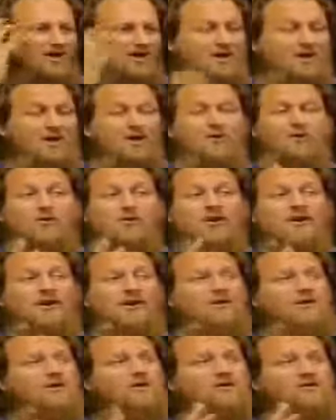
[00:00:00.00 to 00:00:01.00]
You know, really,
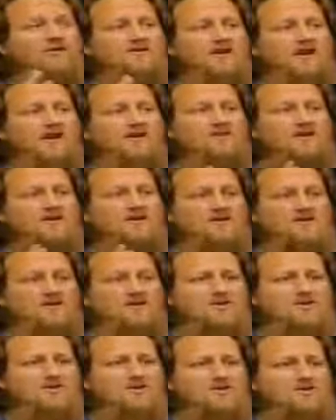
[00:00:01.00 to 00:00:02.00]
a lot of the time, brothers
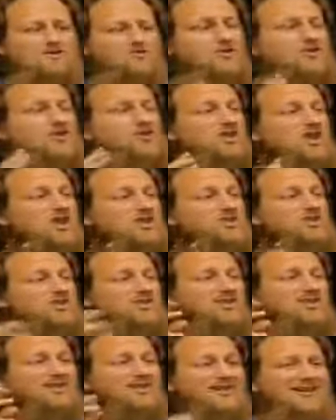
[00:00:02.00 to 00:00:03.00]
and sisters, we
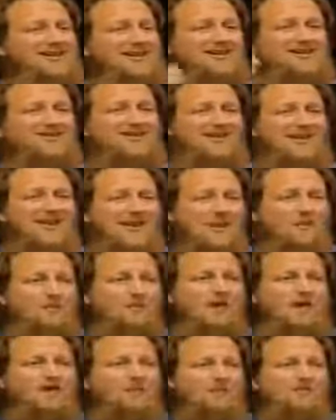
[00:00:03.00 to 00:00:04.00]
just need to get
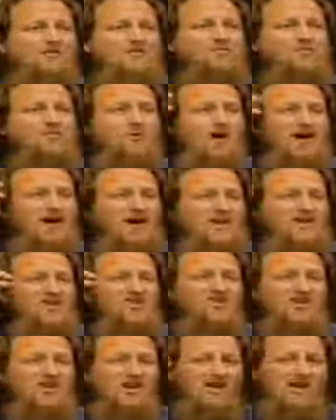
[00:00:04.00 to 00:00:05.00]
people's
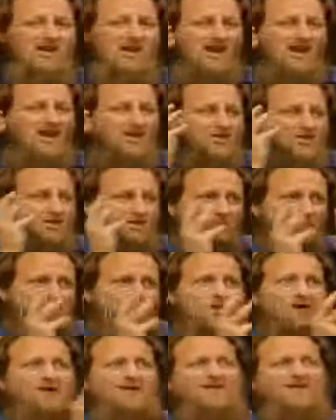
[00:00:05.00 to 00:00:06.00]
brains engaged, to
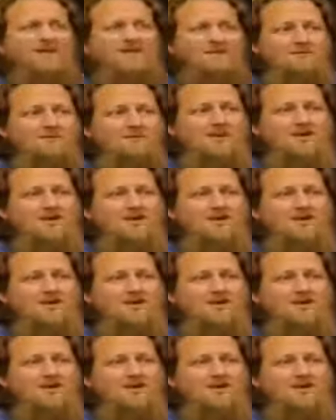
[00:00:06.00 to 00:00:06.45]
point them